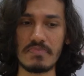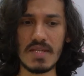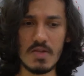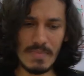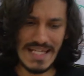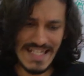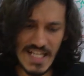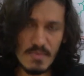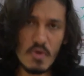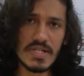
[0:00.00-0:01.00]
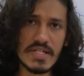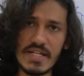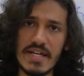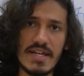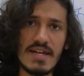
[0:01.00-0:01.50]
The medial most
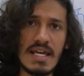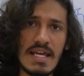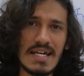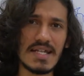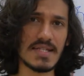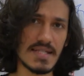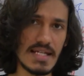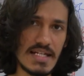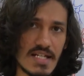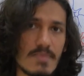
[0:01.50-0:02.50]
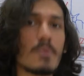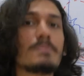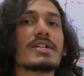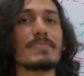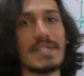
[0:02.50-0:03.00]
striae is a little more
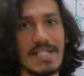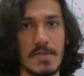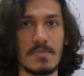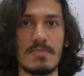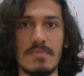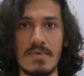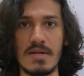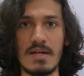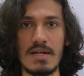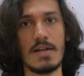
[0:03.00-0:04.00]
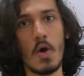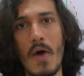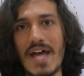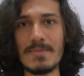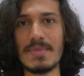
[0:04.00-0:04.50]
primitive. Lower
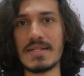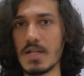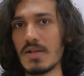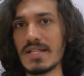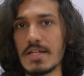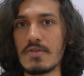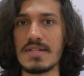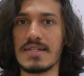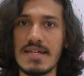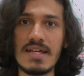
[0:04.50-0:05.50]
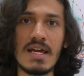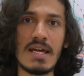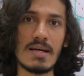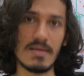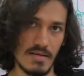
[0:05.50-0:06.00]
animals and all that, you can see
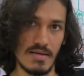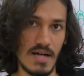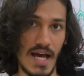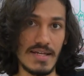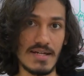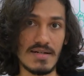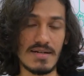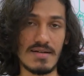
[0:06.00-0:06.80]
higher